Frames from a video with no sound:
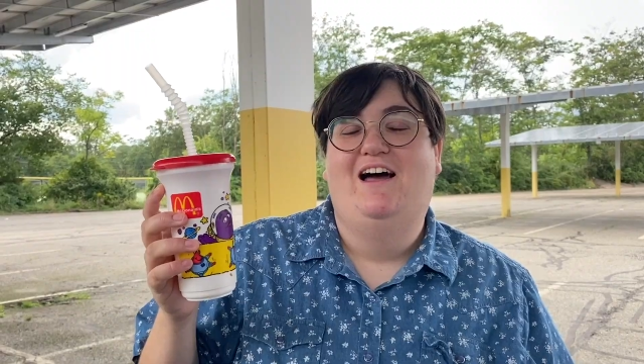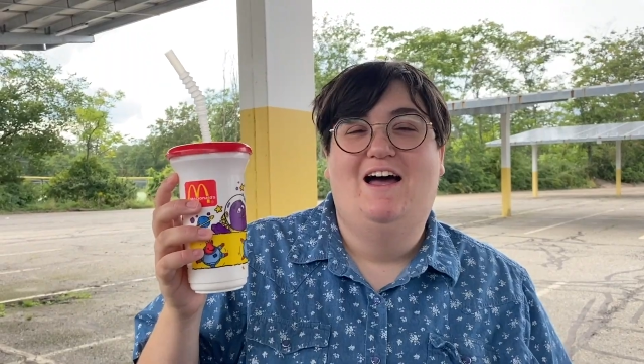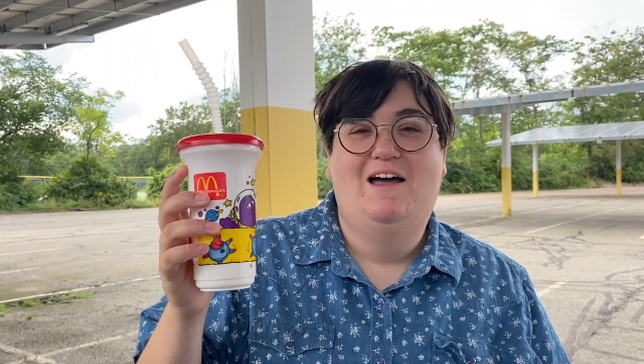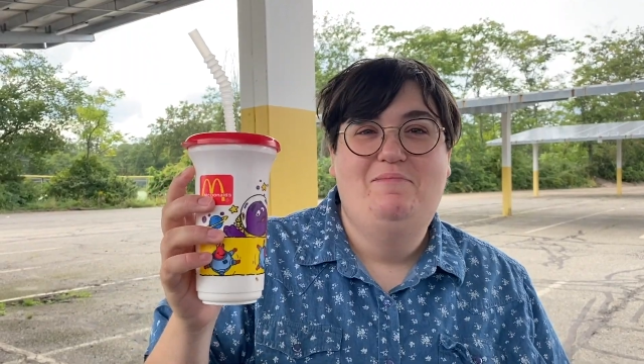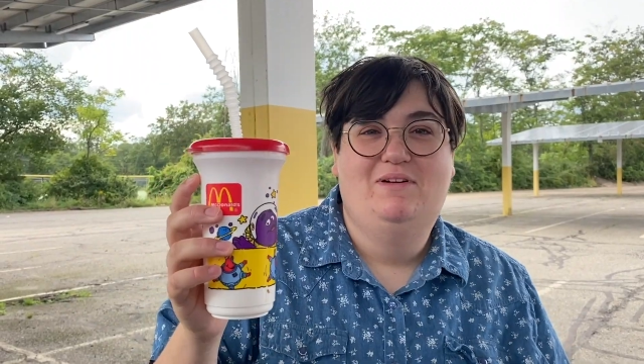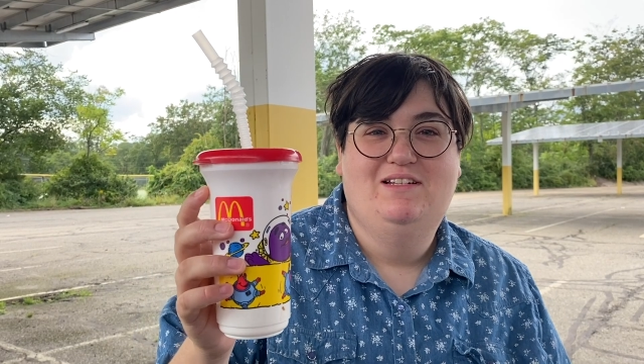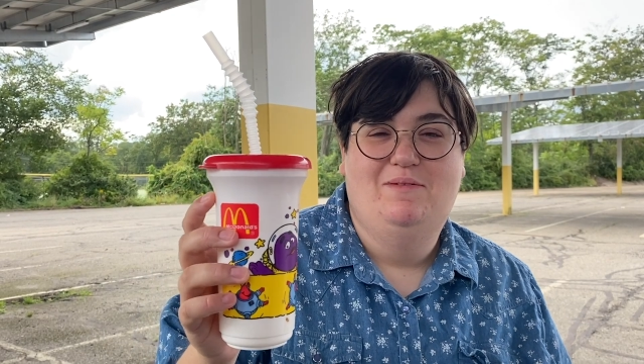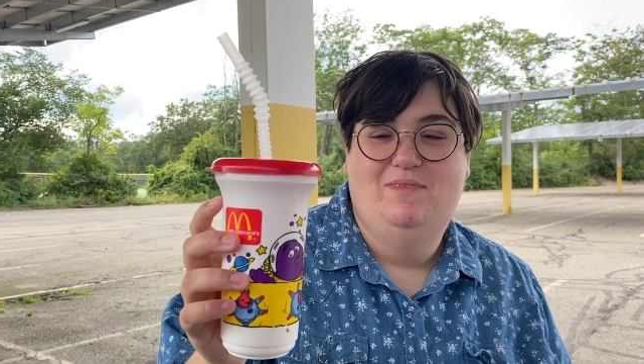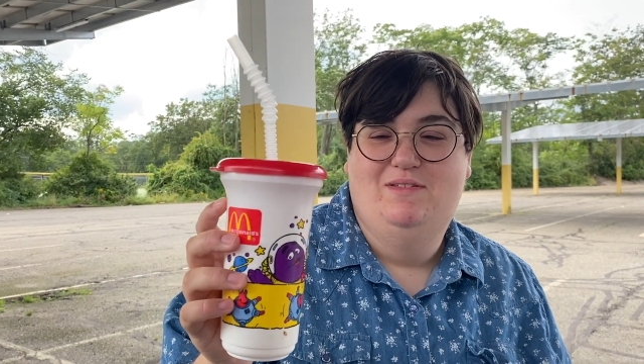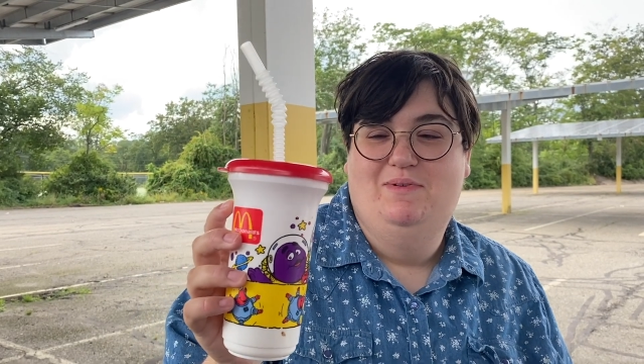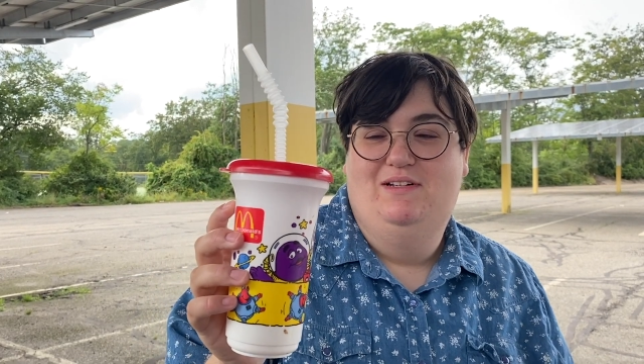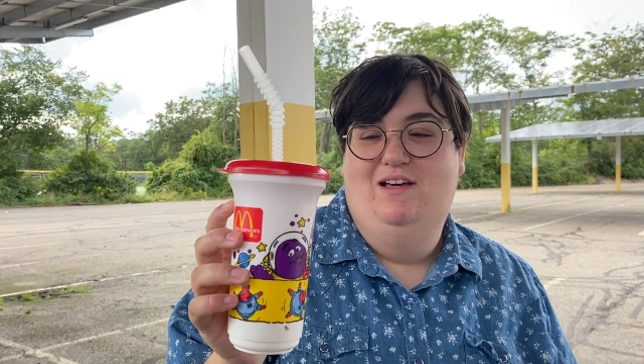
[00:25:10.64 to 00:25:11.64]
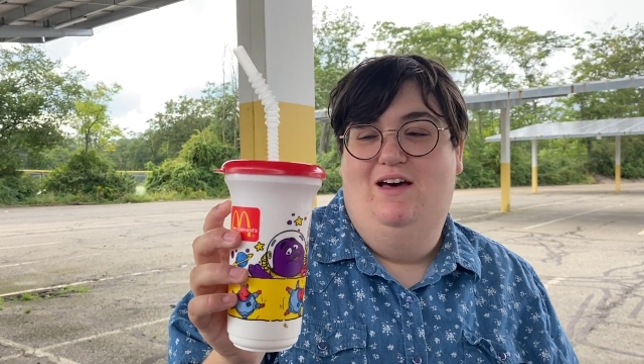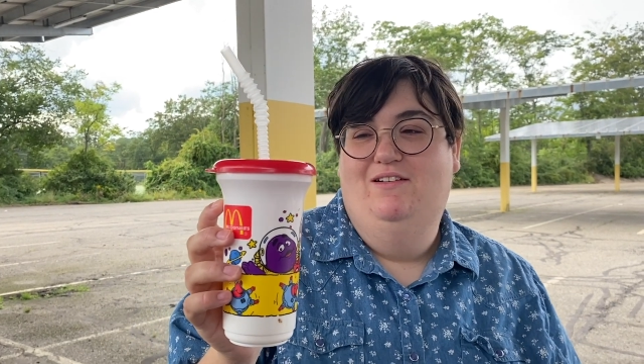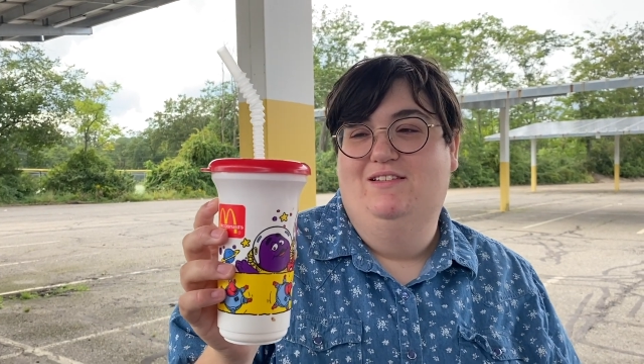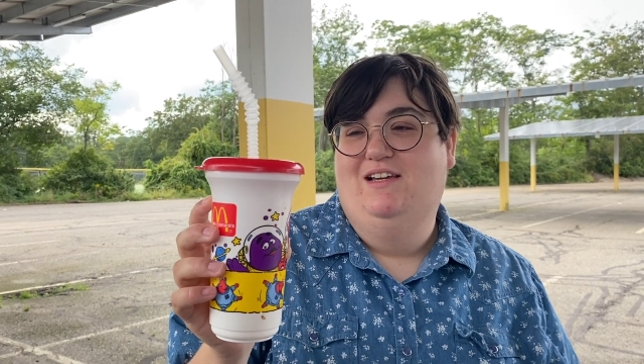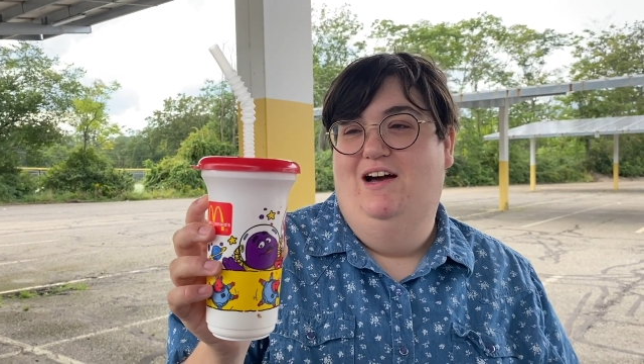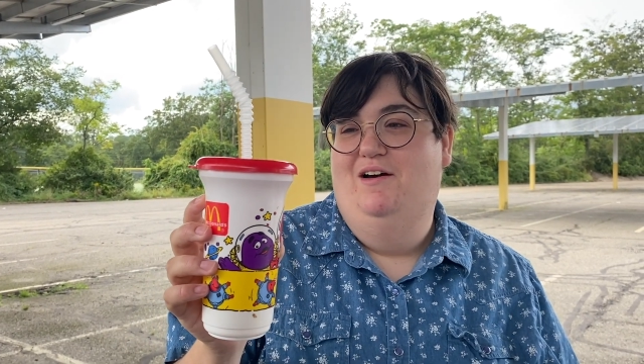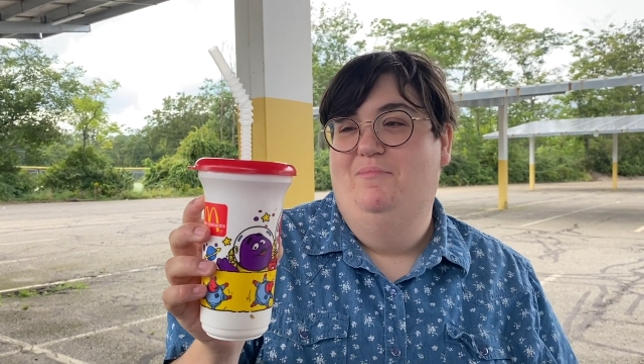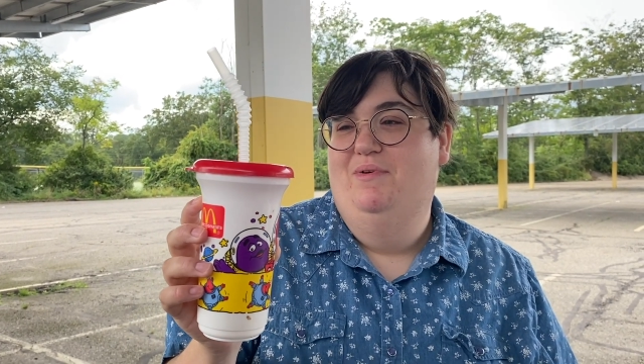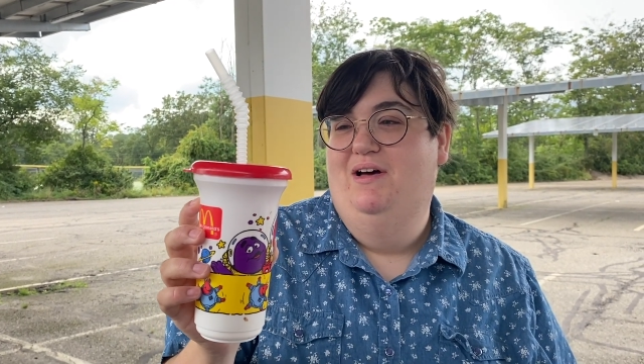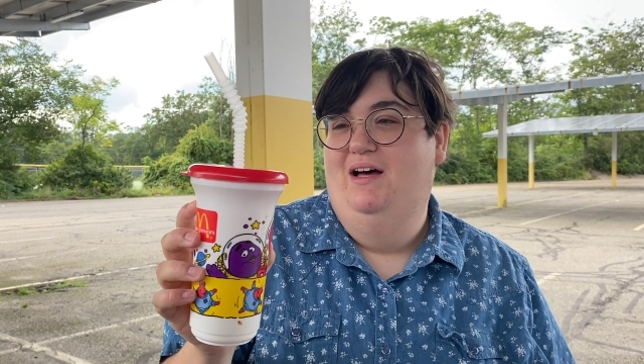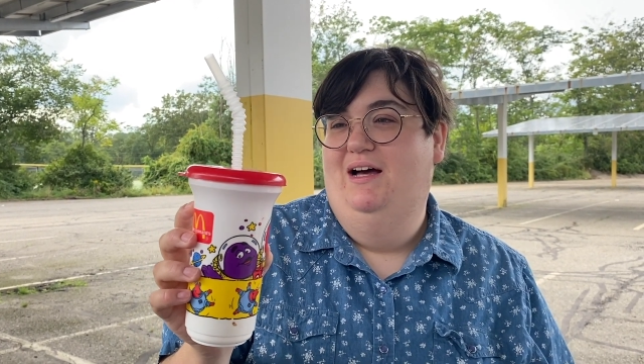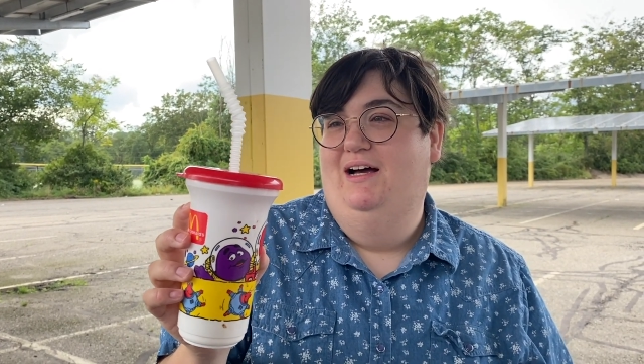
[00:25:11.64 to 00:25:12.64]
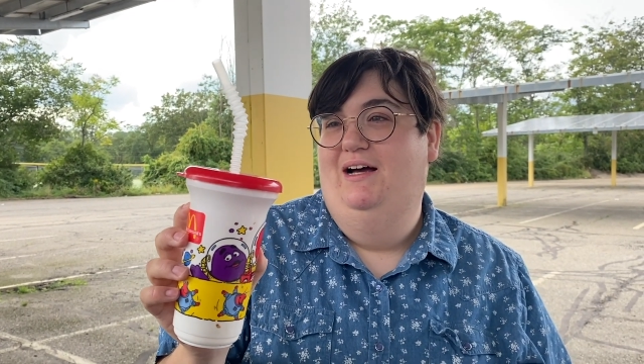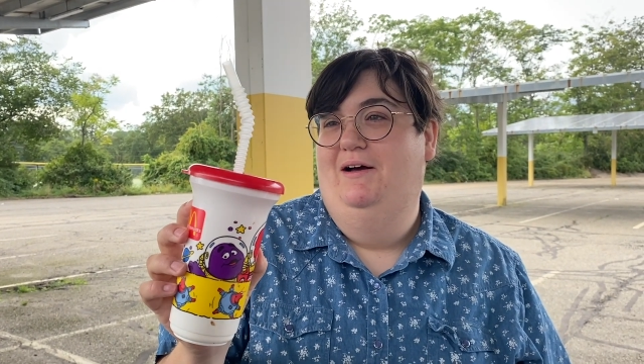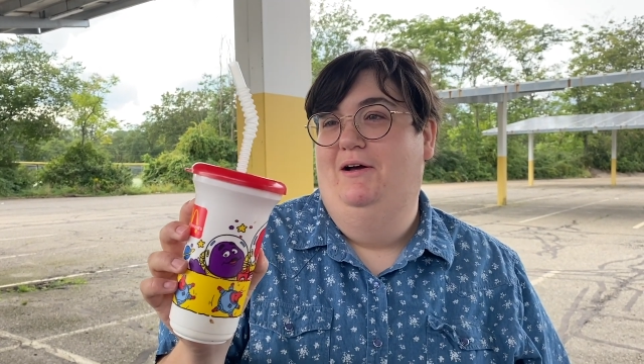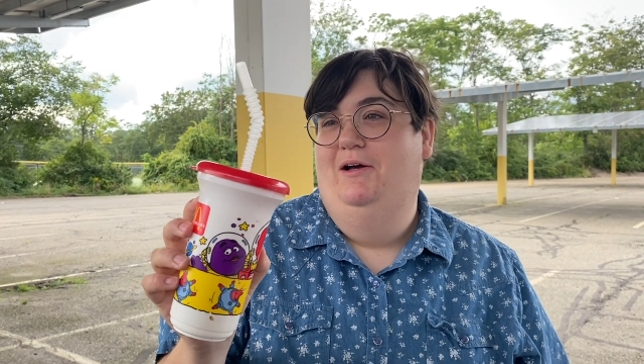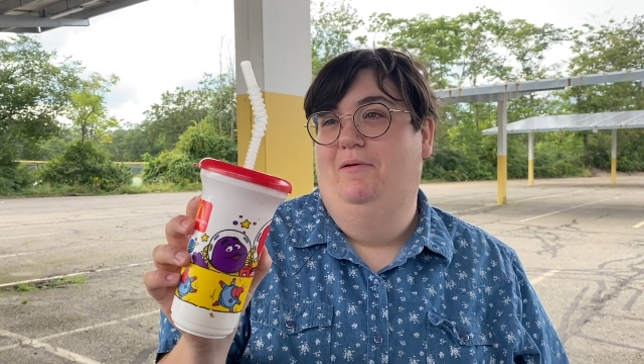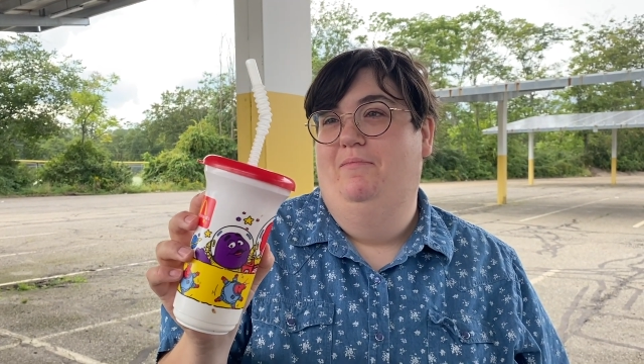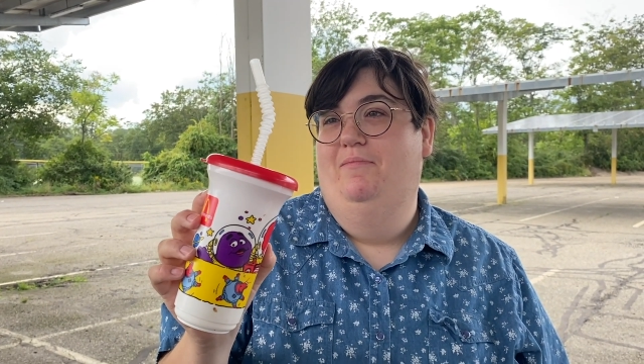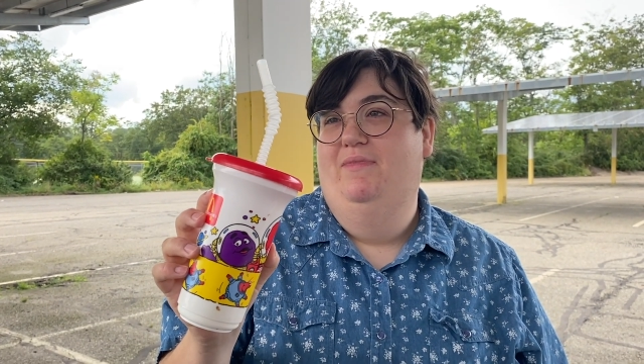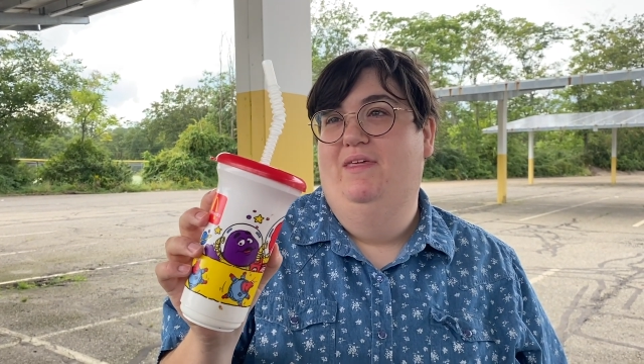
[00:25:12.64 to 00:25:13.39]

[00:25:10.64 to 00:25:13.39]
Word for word: I picked up this McDonald's cup. Um,